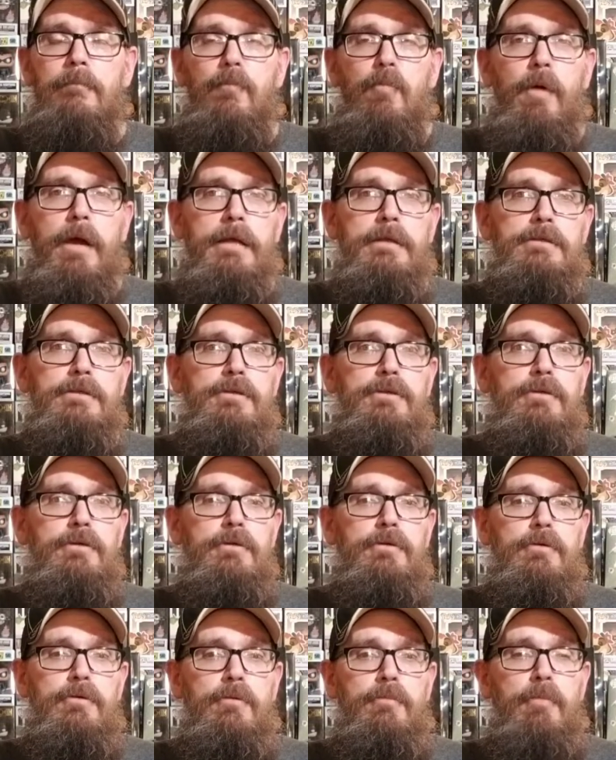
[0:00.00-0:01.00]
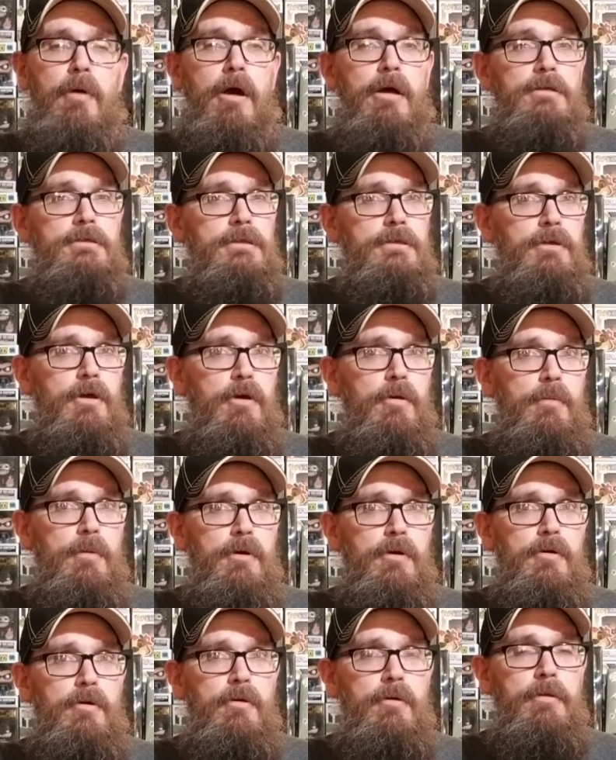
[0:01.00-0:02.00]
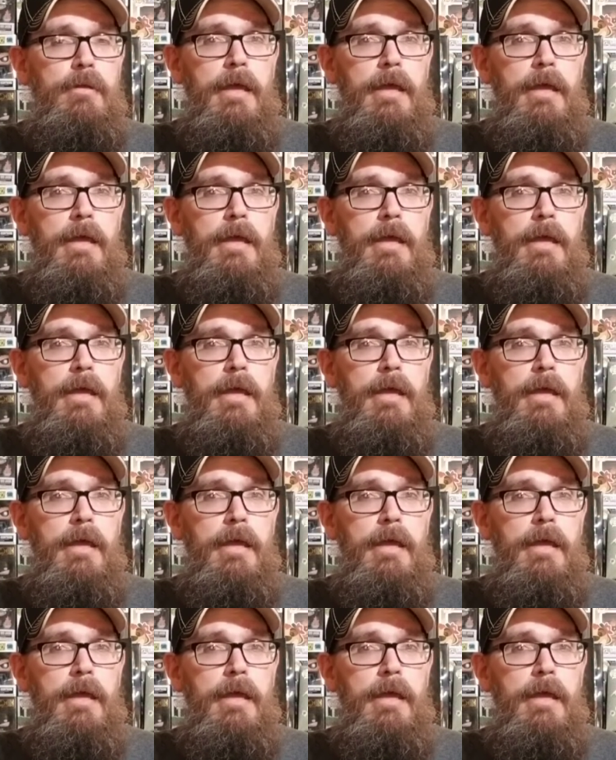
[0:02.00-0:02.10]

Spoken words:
Went to Barnes & Noble.